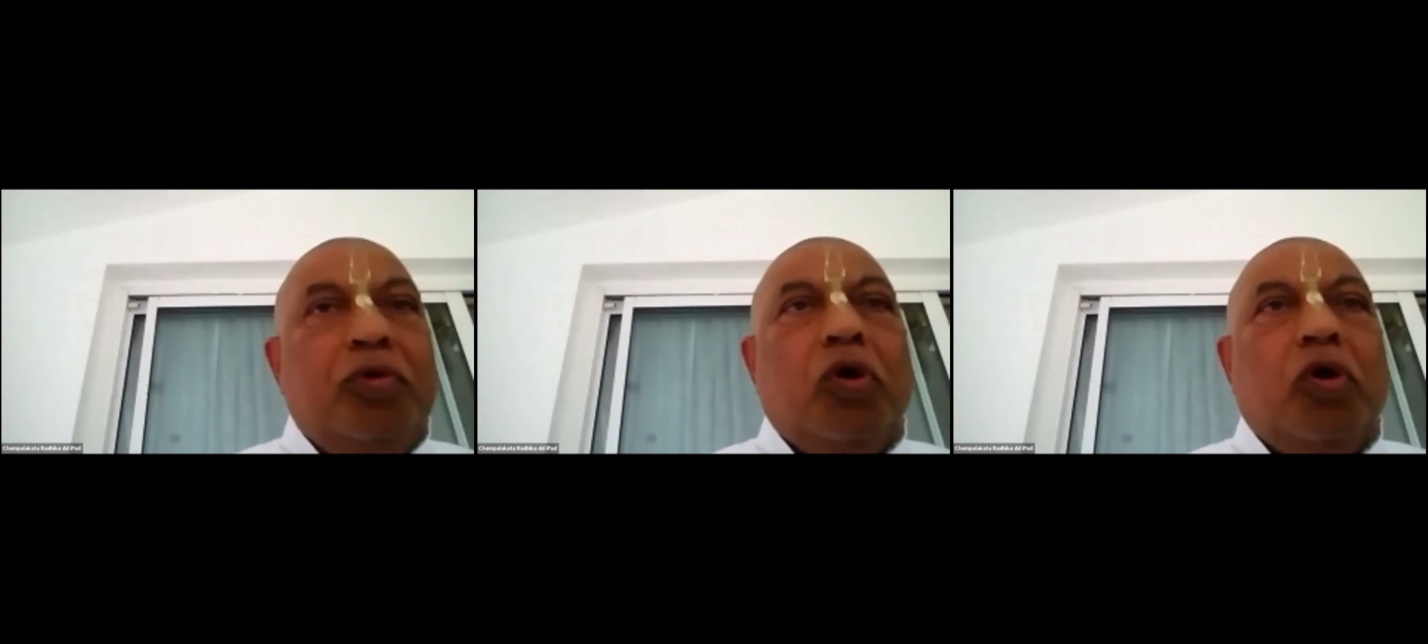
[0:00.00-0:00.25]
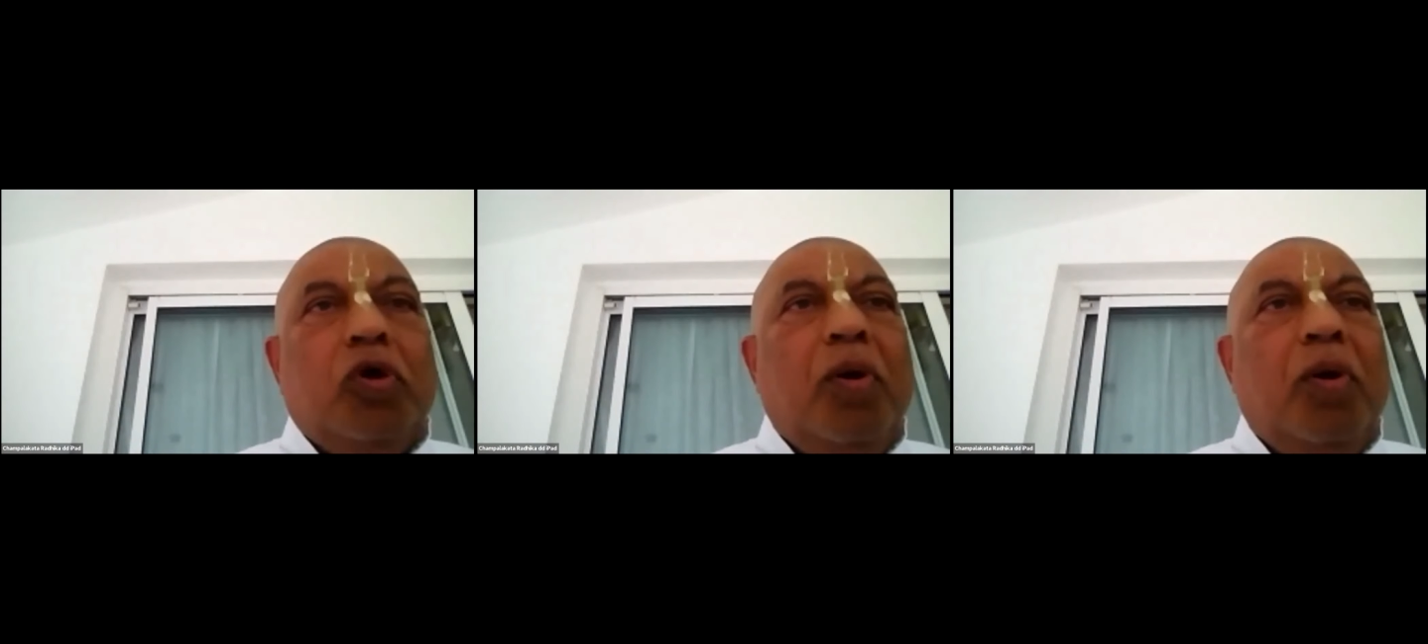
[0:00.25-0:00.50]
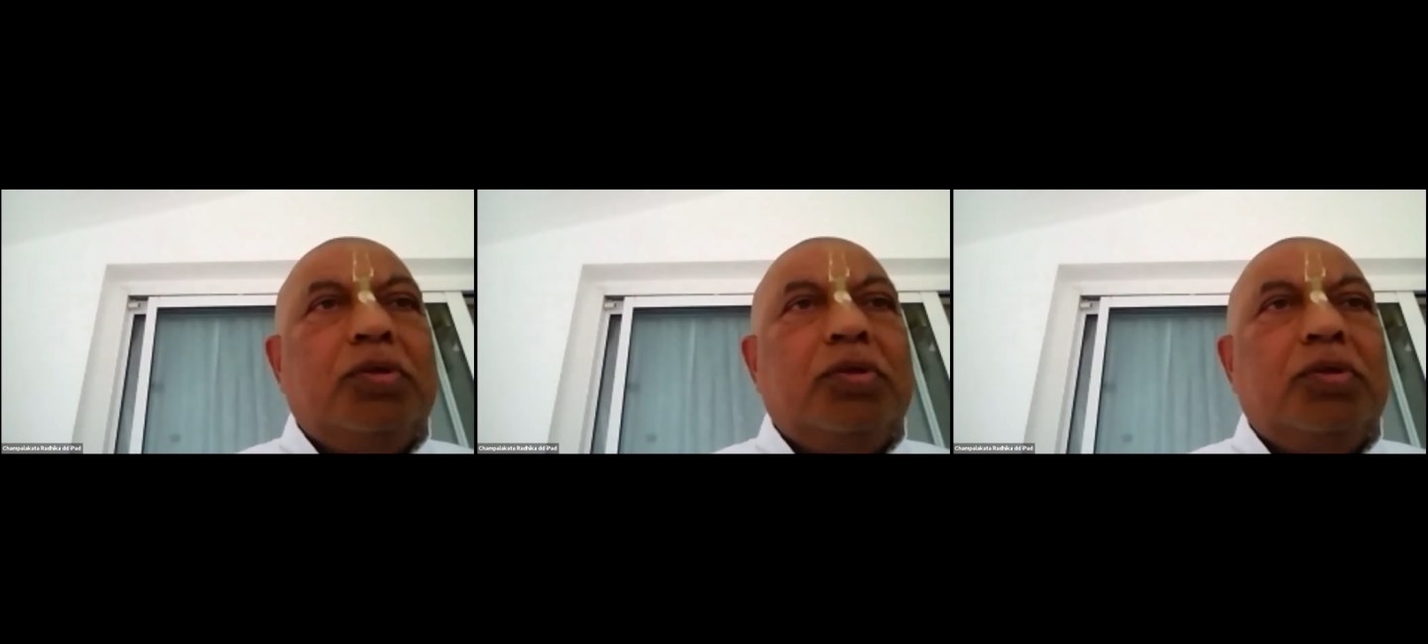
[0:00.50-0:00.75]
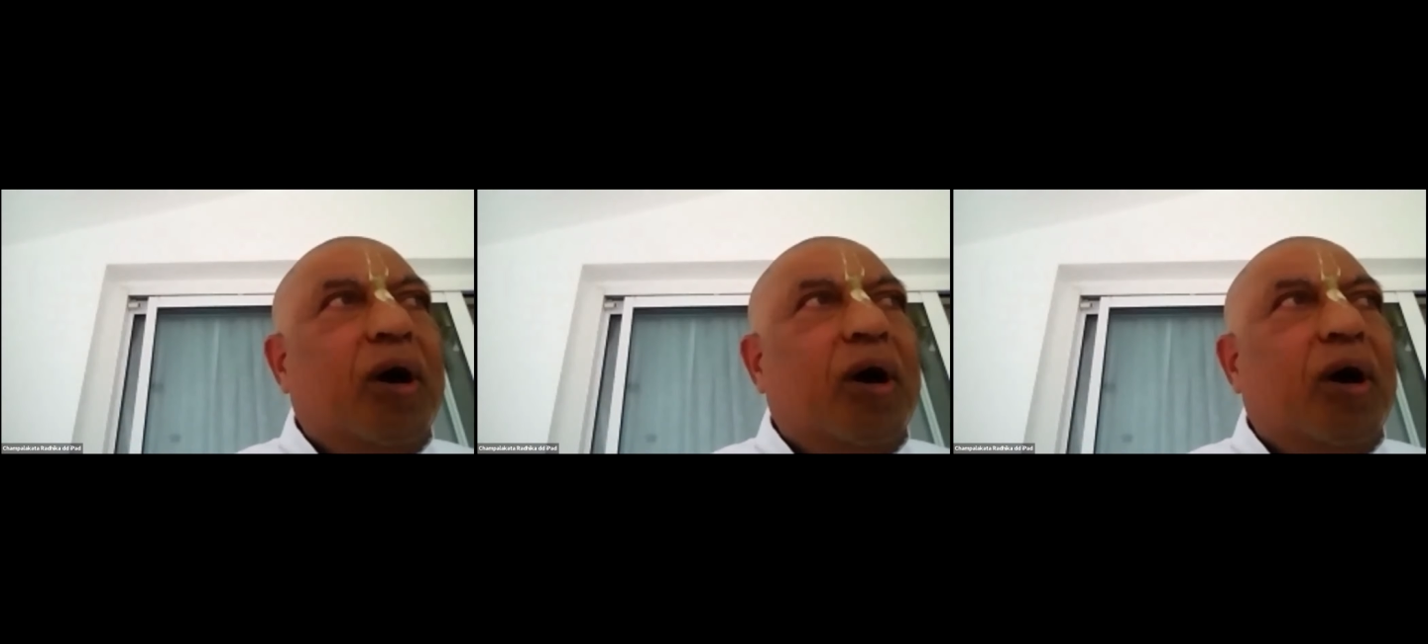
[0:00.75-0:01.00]
about?
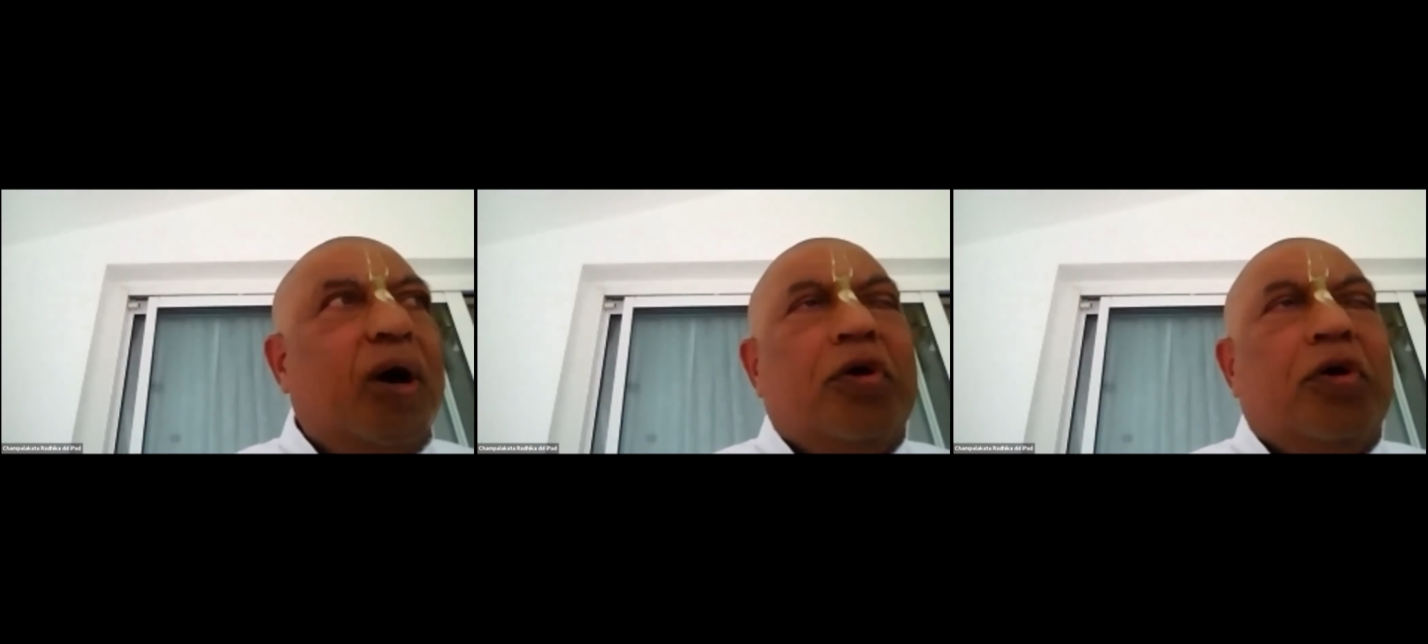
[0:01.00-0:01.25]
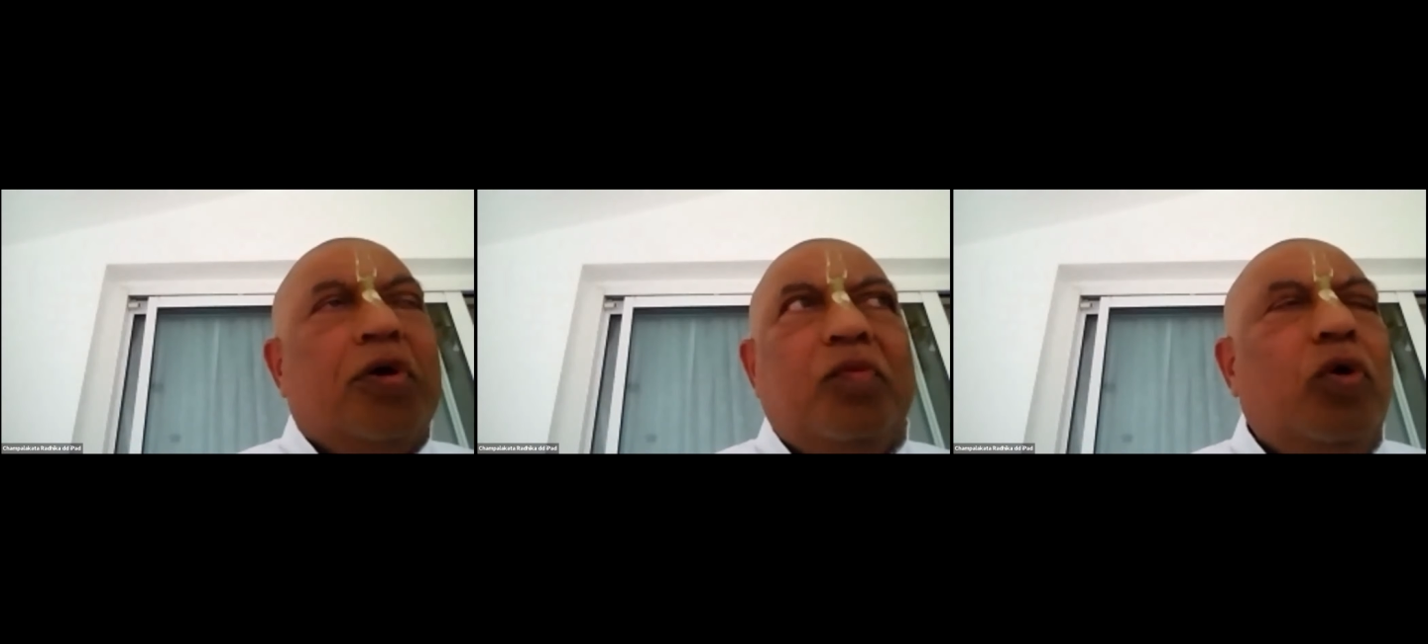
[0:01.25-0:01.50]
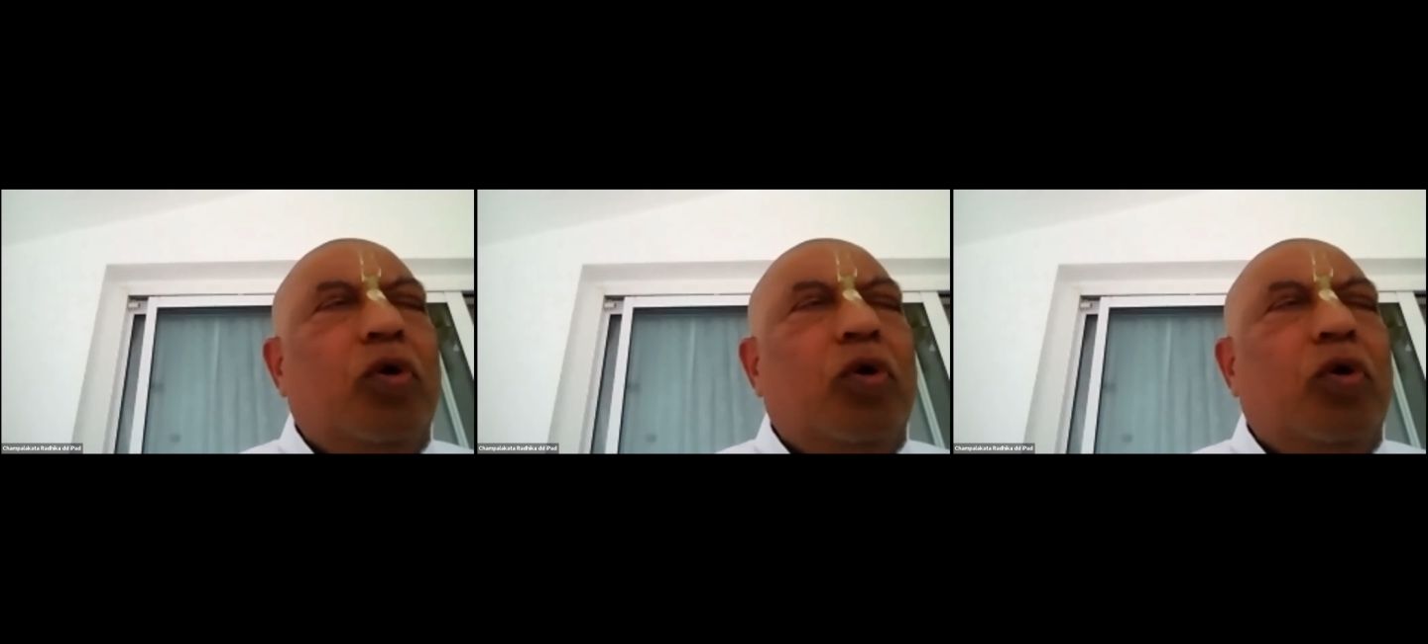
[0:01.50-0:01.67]
Bhagavatam, what?